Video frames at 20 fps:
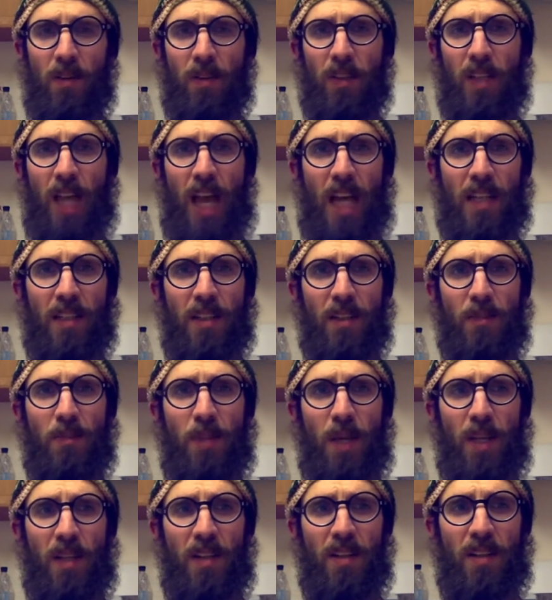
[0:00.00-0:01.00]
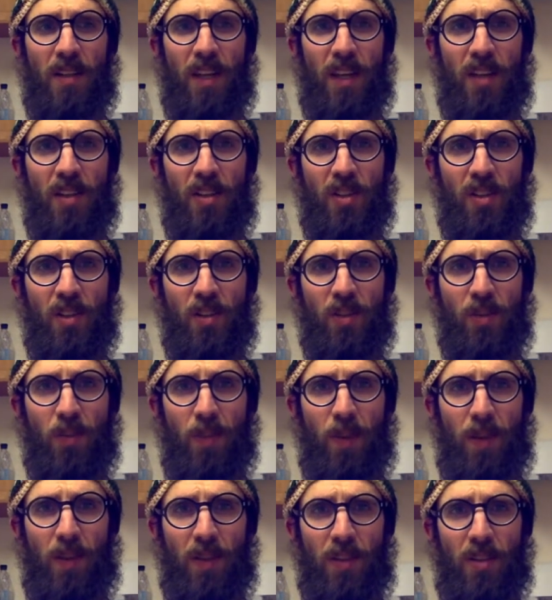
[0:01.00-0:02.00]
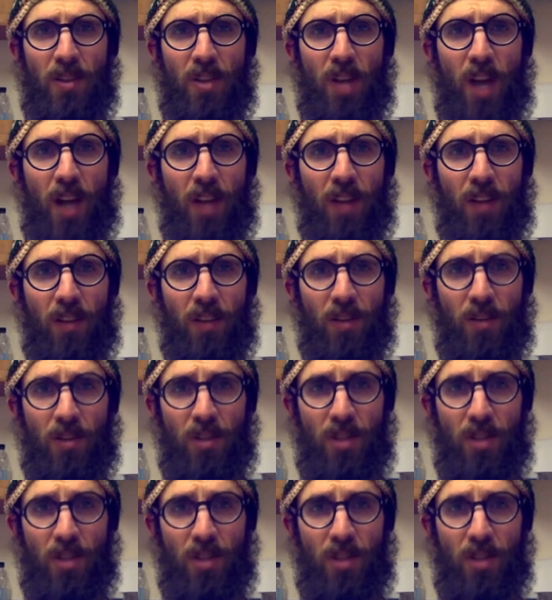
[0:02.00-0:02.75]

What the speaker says: guided meditations by Dr.